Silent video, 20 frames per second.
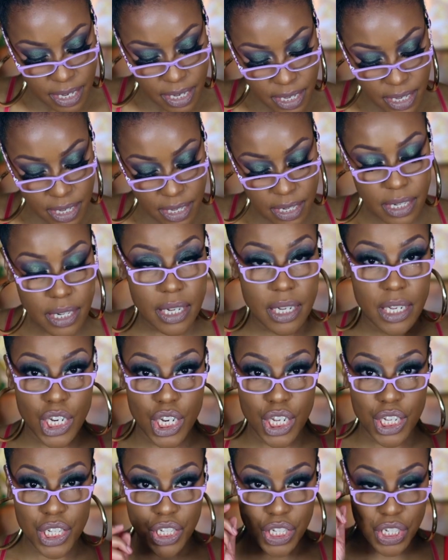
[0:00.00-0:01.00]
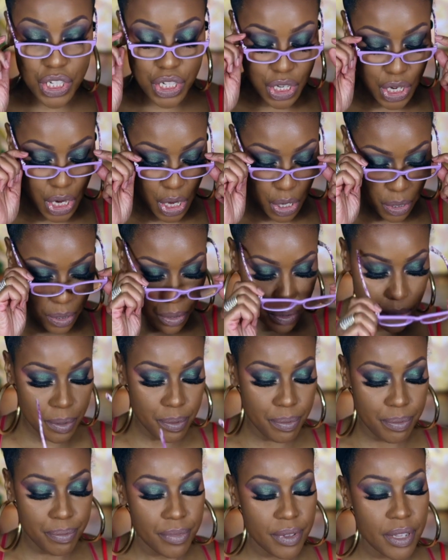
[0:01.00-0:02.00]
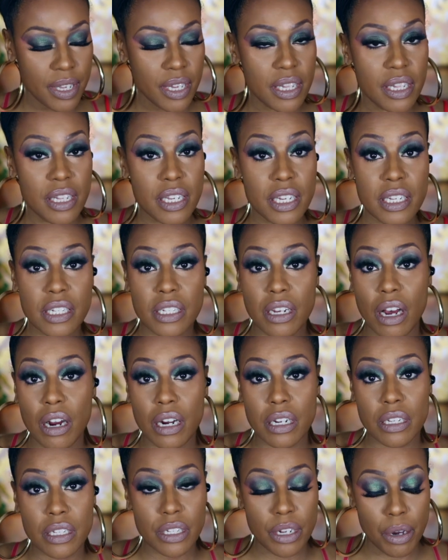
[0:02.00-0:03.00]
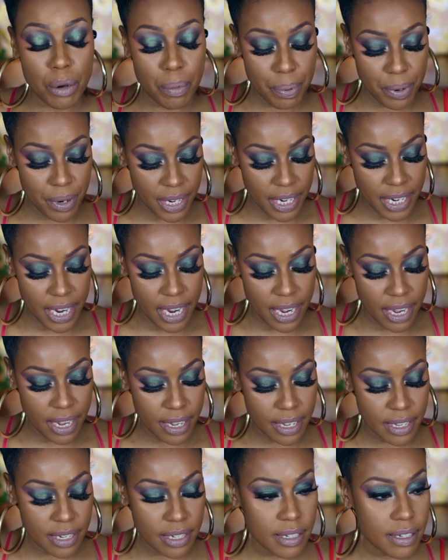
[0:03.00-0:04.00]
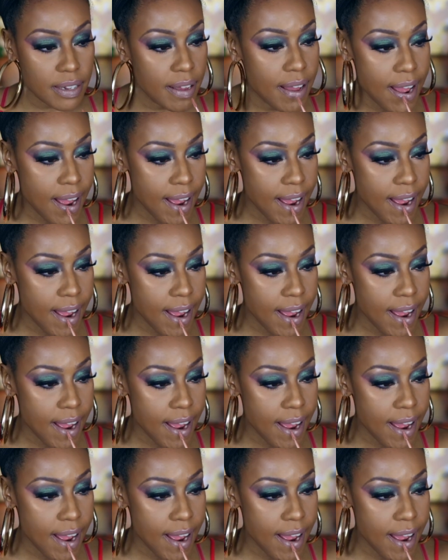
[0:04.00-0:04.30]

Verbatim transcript: is in Snuggle. These are so pretty guys.